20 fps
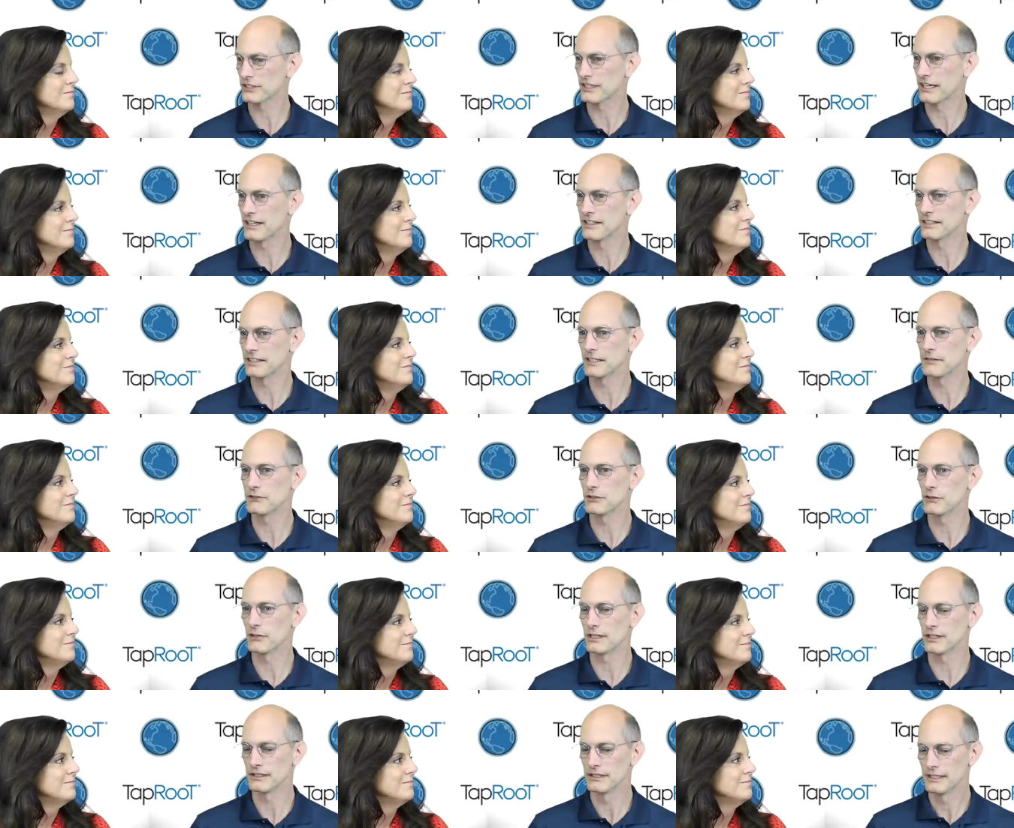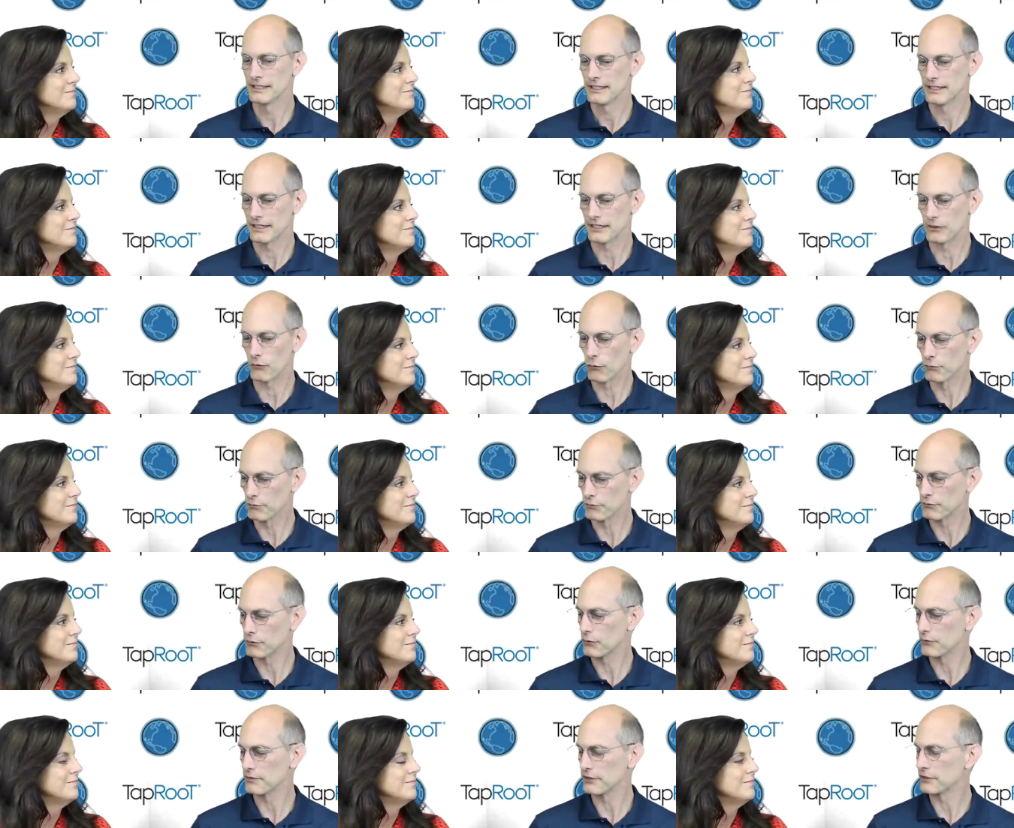Speaker 1: to kind of give you a, an
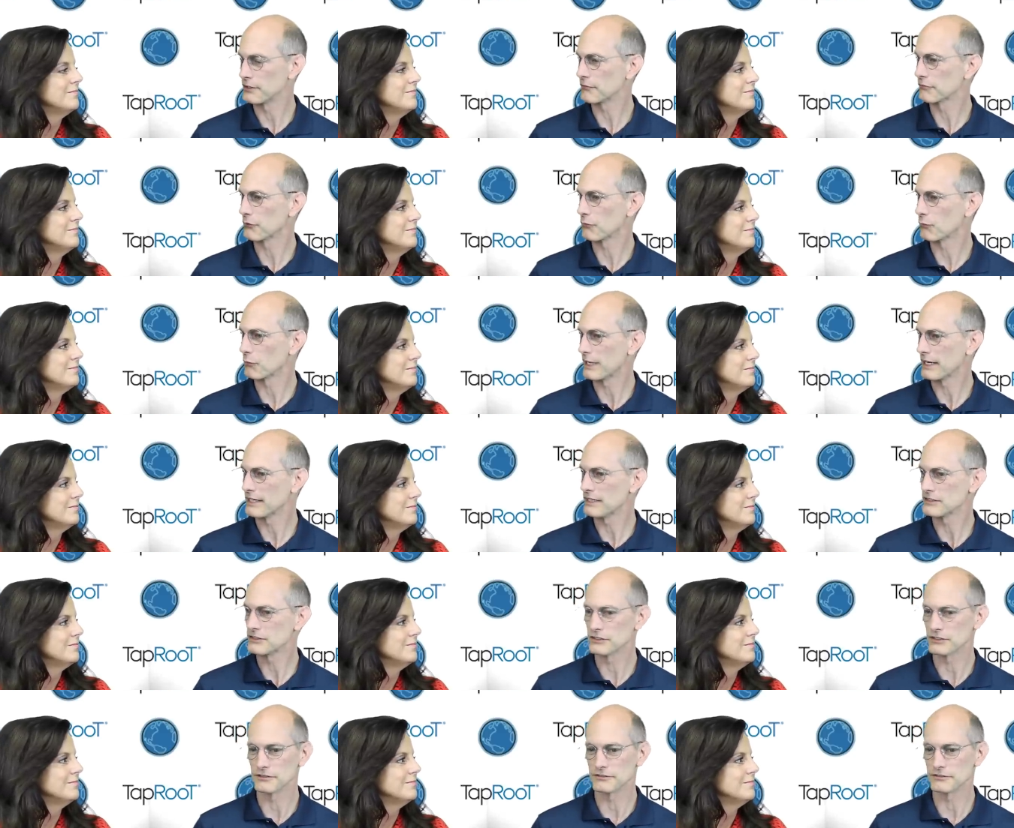overview of the different ways